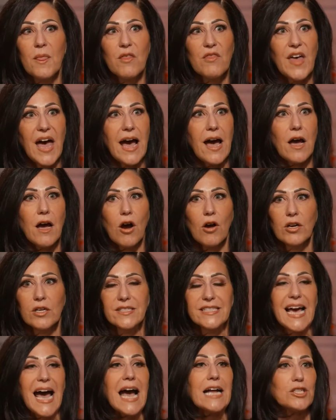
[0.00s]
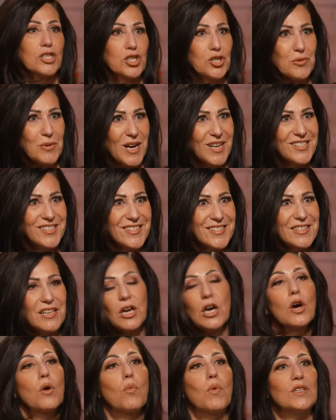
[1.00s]
that are attached to us
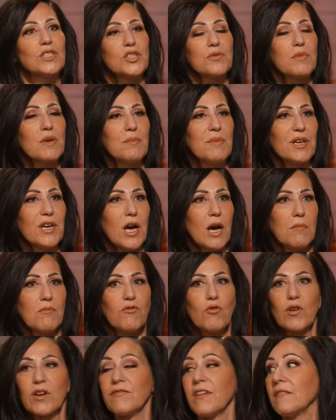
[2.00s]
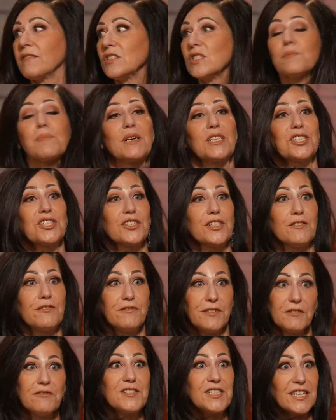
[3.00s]
once we become 45, especially
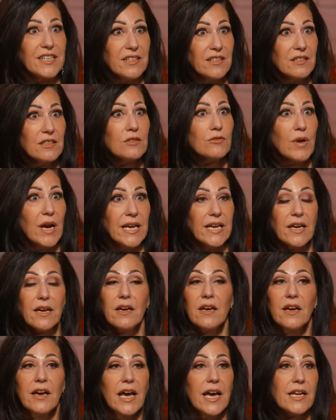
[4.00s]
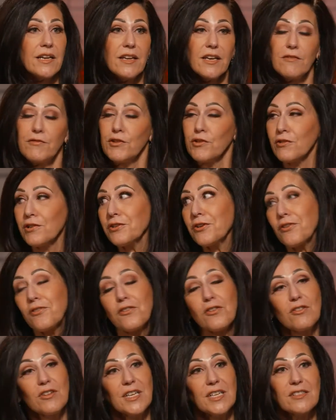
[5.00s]
50, right? And if you're in your
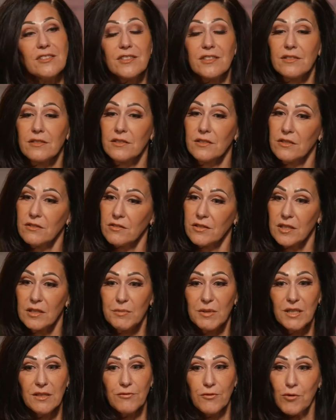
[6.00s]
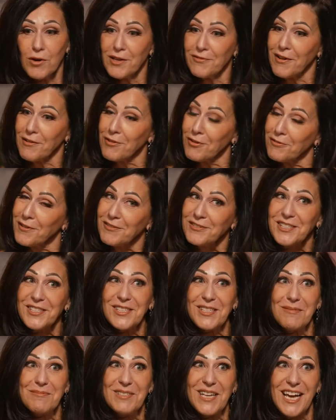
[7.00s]
30s, you're gonna be 45 or 50
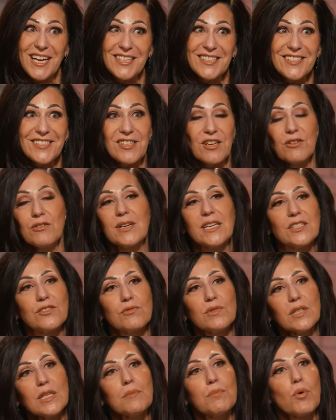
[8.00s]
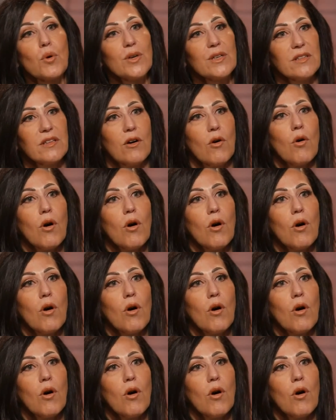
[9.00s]
someday. So it's really important that